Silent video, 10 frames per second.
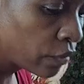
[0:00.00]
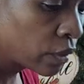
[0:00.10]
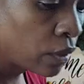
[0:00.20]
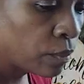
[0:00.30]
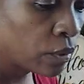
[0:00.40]
a
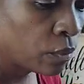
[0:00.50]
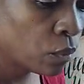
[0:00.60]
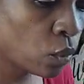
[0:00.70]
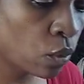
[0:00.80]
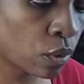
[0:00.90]
couple
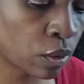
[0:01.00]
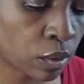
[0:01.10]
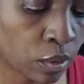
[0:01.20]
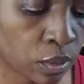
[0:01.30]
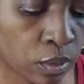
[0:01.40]
more.
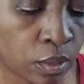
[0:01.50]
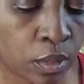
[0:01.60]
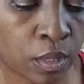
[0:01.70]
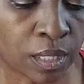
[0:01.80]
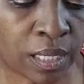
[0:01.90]

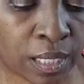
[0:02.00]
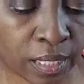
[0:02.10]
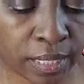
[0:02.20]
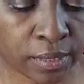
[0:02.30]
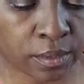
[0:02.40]
I
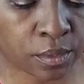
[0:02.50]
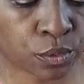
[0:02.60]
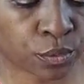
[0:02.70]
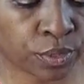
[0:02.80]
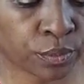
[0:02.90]
like this
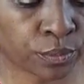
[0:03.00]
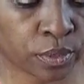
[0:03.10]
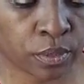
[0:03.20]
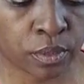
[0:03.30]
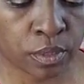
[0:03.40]

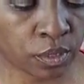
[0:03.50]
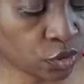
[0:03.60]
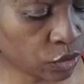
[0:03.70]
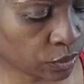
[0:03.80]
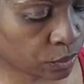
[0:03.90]
greenery. It
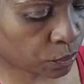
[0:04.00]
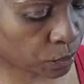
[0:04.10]
just